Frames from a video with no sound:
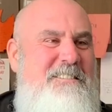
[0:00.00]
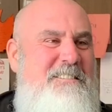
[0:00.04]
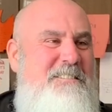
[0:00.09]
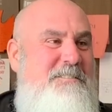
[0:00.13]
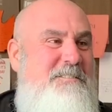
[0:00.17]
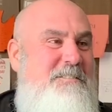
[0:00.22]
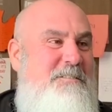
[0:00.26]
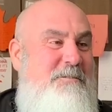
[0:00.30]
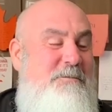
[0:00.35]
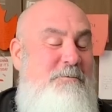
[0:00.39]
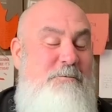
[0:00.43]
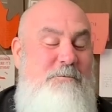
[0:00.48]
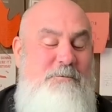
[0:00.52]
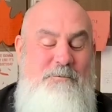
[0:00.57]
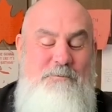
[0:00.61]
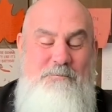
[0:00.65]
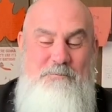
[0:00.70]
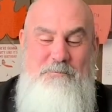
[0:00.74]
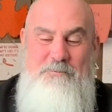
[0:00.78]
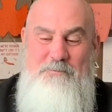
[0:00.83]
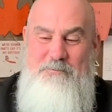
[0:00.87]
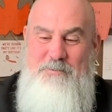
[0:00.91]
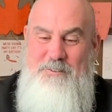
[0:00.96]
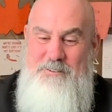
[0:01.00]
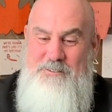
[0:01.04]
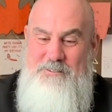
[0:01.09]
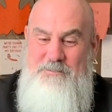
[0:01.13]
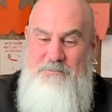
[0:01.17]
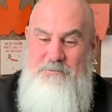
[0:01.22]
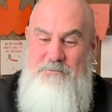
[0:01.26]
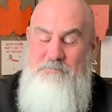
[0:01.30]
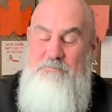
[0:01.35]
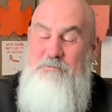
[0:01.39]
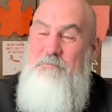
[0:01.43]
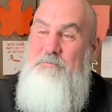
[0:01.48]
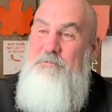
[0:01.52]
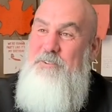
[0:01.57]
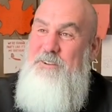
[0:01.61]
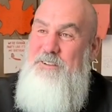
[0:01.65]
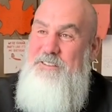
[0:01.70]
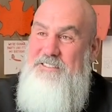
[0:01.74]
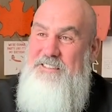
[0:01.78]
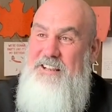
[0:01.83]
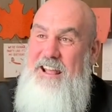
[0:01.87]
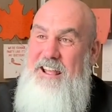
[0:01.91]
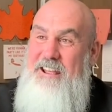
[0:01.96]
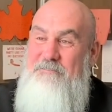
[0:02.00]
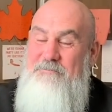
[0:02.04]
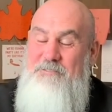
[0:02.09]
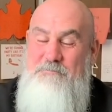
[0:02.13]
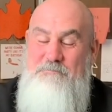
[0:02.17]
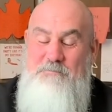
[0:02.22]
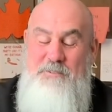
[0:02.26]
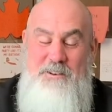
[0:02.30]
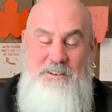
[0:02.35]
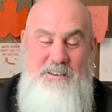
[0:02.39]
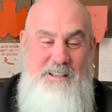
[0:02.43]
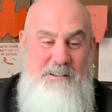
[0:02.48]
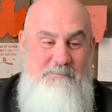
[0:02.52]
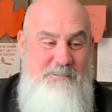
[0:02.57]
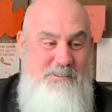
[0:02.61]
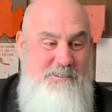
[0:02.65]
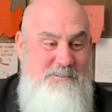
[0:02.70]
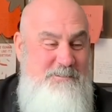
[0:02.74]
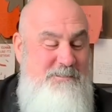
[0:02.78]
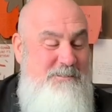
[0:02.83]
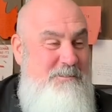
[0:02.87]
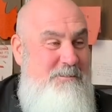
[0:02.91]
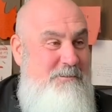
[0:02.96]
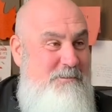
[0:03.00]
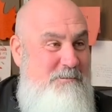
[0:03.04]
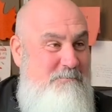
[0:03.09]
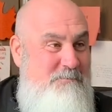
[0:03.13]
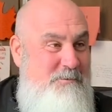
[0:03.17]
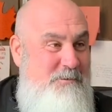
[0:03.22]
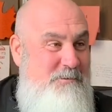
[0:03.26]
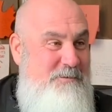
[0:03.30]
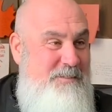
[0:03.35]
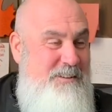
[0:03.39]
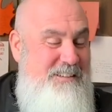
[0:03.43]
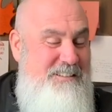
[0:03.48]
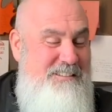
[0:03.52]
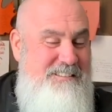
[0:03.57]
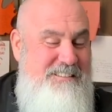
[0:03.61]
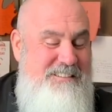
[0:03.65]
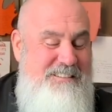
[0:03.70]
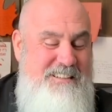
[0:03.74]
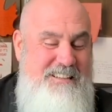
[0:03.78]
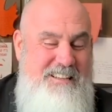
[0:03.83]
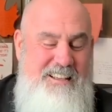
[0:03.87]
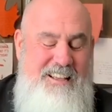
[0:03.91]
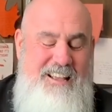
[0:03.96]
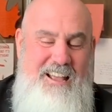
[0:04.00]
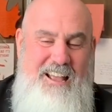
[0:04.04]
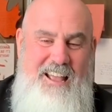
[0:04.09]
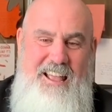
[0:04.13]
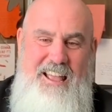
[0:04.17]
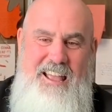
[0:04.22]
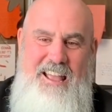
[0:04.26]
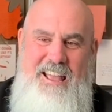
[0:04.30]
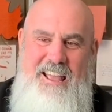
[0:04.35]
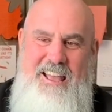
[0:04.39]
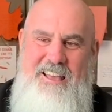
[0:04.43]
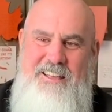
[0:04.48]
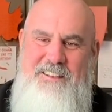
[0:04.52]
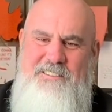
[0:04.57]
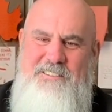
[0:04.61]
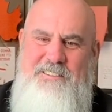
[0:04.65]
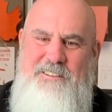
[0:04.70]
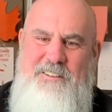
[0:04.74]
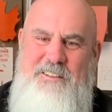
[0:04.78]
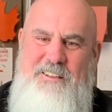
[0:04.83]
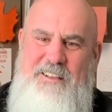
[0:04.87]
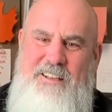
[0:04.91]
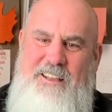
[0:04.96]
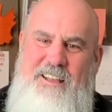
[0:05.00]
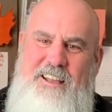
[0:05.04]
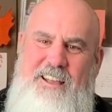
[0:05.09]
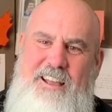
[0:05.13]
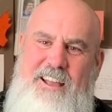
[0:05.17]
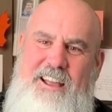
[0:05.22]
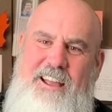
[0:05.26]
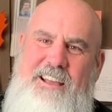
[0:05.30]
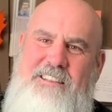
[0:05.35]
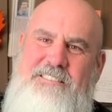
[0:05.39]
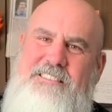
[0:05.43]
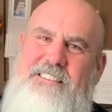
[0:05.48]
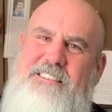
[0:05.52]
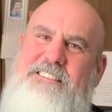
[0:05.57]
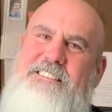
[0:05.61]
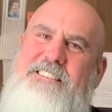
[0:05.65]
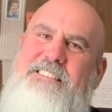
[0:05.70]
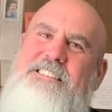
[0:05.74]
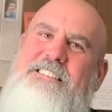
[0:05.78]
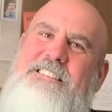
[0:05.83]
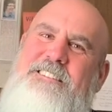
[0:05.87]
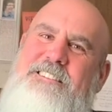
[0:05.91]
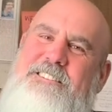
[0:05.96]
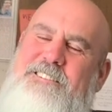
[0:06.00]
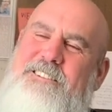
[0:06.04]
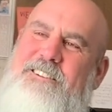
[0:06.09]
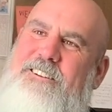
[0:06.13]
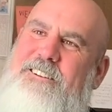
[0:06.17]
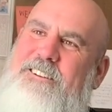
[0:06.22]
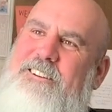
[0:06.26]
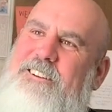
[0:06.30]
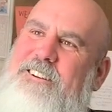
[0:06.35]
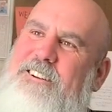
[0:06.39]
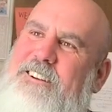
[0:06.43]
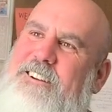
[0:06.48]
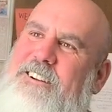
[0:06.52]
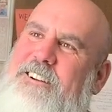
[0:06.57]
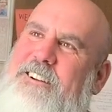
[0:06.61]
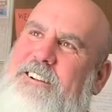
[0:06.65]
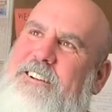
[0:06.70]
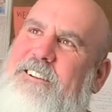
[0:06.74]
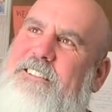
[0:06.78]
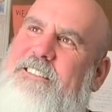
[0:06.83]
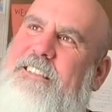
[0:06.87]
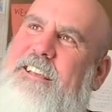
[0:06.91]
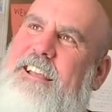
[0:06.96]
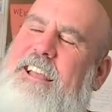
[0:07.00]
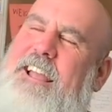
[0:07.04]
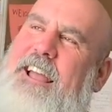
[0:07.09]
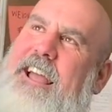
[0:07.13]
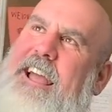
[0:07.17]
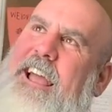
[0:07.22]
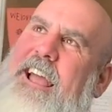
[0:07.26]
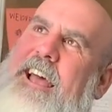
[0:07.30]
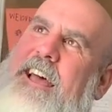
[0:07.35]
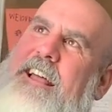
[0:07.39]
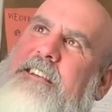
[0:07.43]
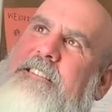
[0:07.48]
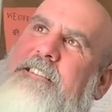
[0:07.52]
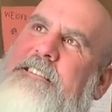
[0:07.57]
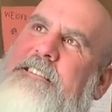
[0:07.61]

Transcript: So with this group of priests and I, every Monday we used to go to movies, and at the theater, they had